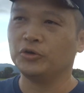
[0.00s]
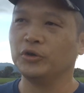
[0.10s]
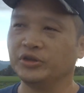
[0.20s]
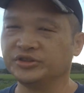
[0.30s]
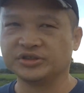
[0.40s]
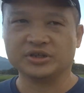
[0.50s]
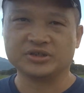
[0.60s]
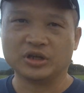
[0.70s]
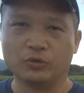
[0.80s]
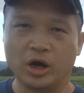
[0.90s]
and
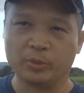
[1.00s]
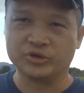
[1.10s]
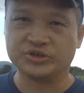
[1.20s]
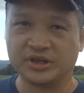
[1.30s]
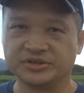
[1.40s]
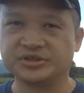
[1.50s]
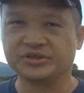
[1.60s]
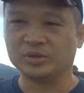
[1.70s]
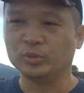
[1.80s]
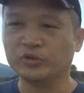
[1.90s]
accelerometer senses
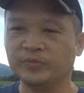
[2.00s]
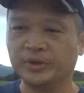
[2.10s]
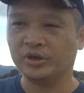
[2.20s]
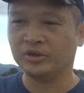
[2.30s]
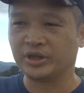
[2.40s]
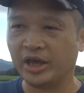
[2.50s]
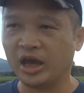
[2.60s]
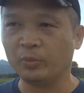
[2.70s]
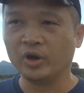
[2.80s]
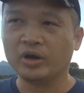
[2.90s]
the movement on the
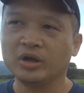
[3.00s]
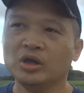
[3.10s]
camera.